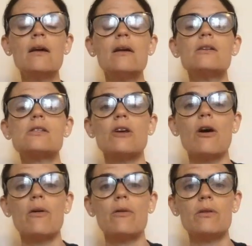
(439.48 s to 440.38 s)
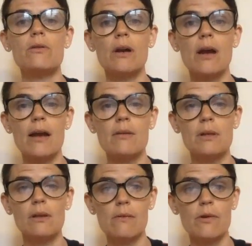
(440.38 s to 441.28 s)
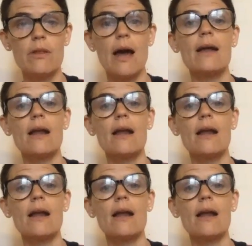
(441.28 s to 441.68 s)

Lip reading: So you can kind of be looking for that.